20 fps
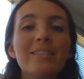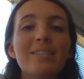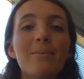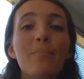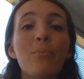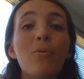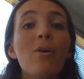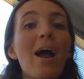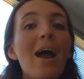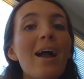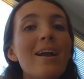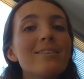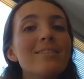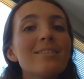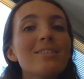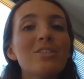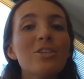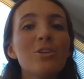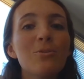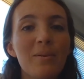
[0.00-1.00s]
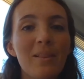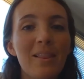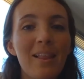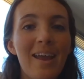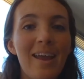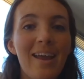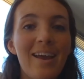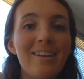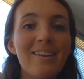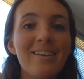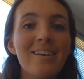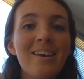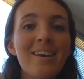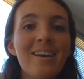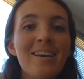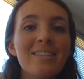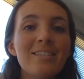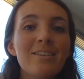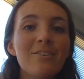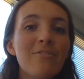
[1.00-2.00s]
to practice your plan,
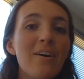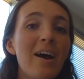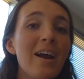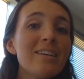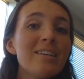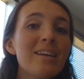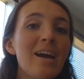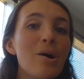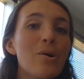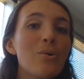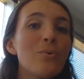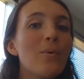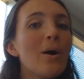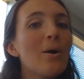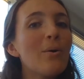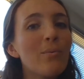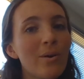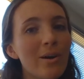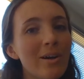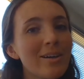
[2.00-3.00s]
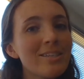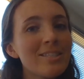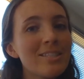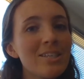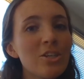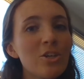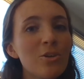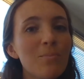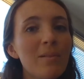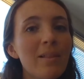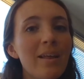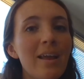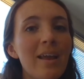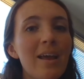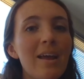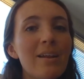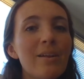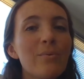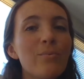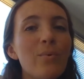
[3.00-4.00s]
to find out what works in your
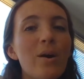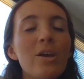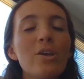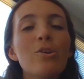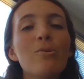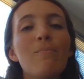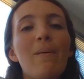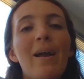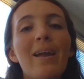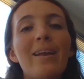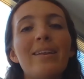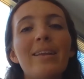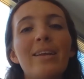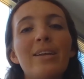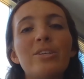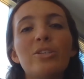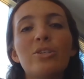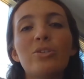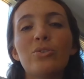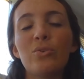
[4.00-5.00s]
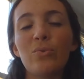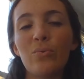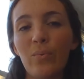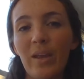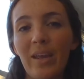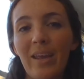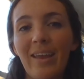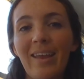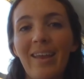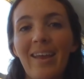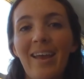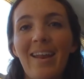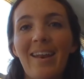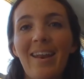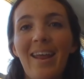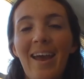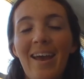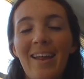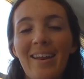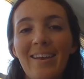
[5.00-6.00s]
plan and what you might need to tweak
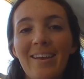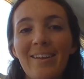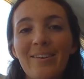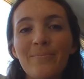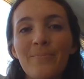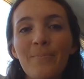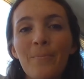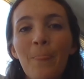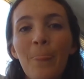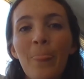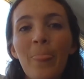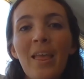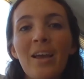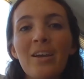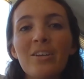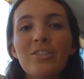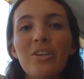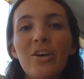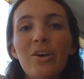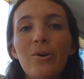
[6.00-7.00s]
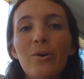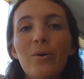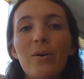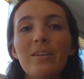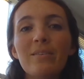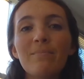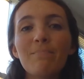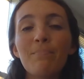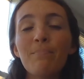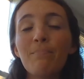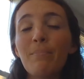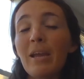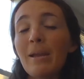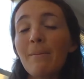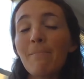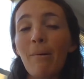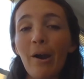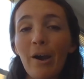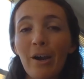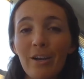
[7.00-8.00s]
and edit. So
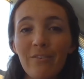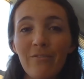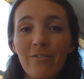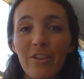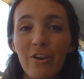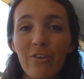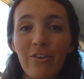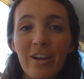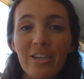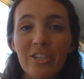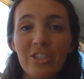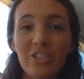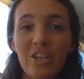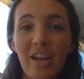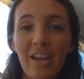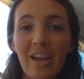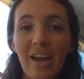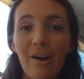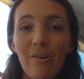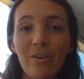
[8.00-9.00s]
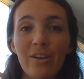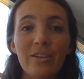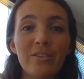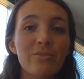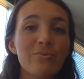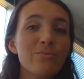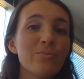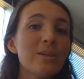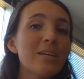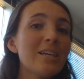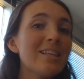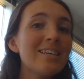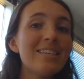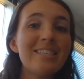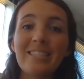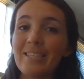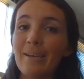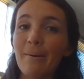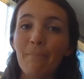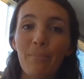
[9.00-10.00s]
being part of the Great Shakeout is
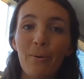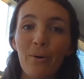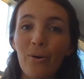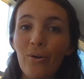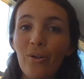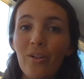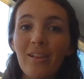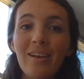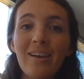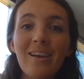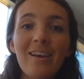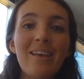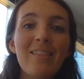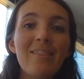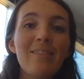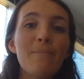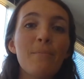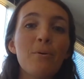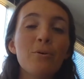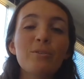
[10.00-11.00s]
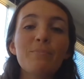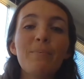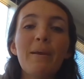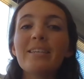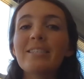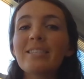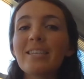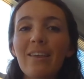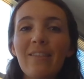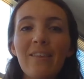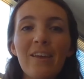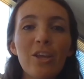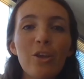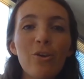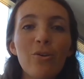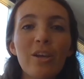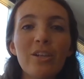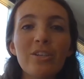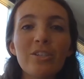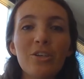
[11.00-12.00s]
really simple. The most basic
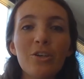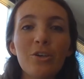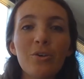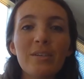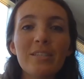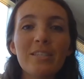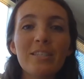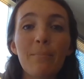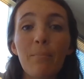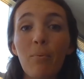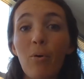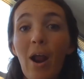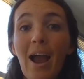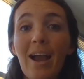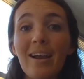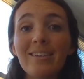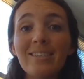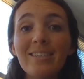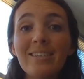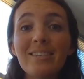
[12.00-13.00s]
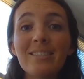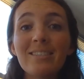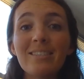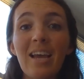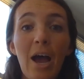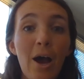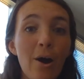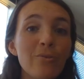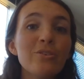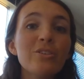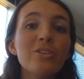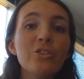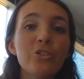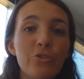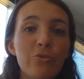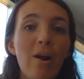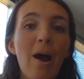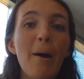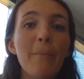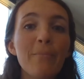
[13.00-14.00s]
thing you can do is to practice how to
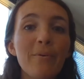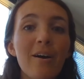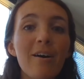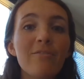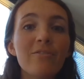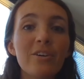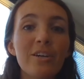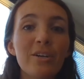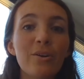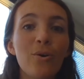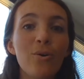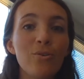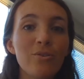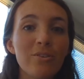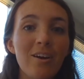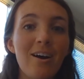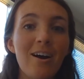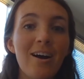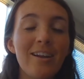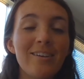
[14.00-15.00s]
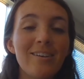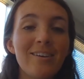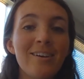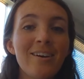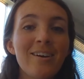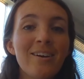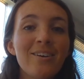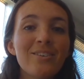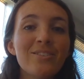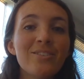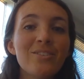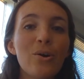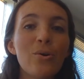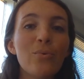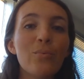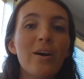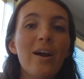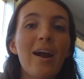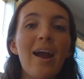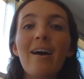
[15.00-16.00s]
drop, cover, and hold on.
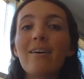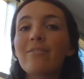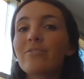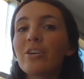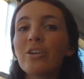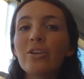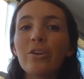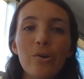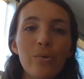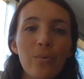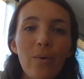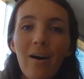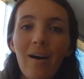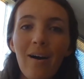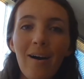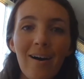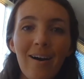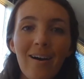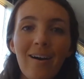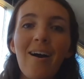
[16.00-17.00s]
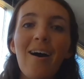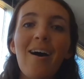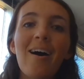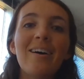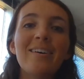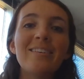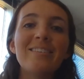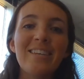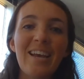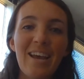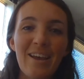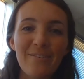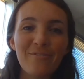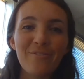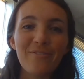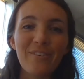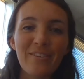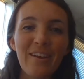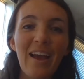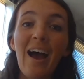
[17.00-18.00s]
So wherever you are on
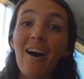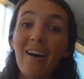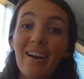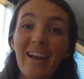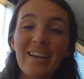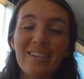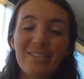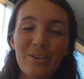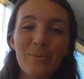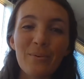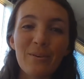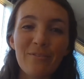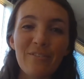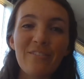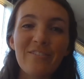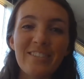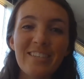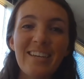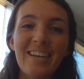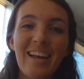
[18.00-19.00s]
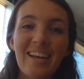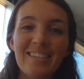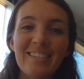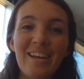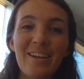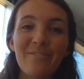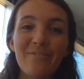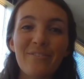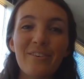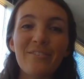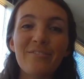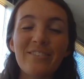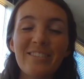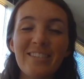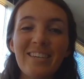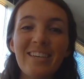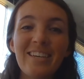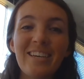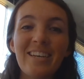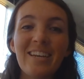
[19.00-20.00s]
October 15 at
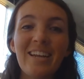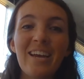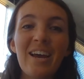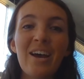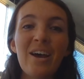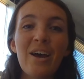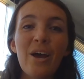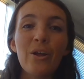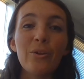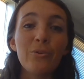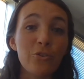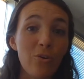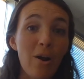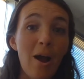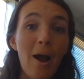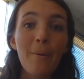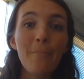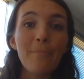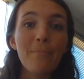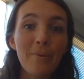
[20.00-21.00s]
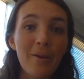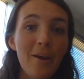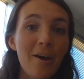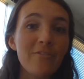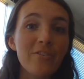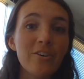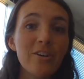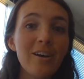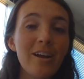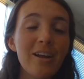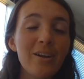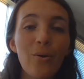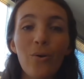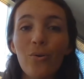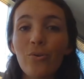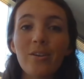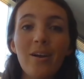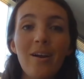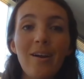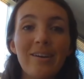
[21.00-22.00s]
10:15, drop, cover, and
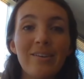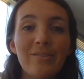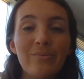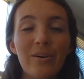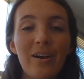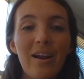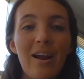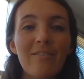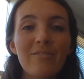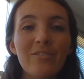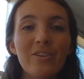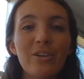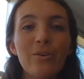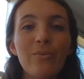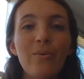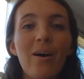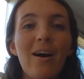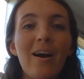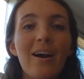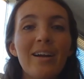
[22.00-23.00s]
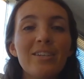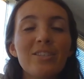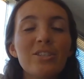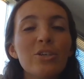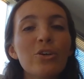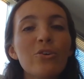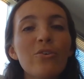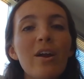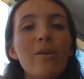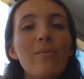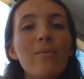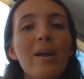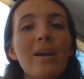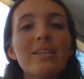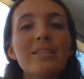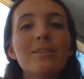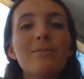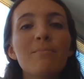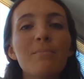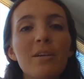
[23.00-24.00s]
hold on wherever you are. It's a great
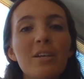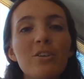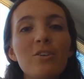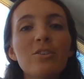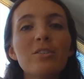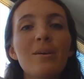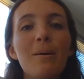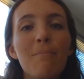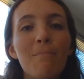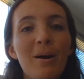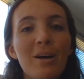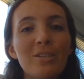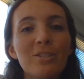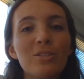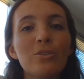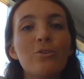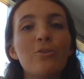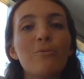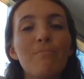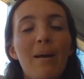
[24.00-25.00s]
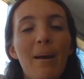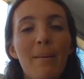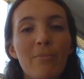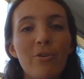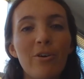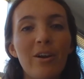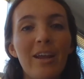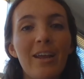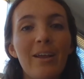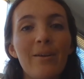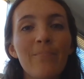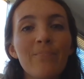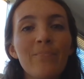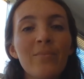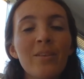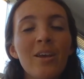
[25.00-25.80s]
way to build muscle memory.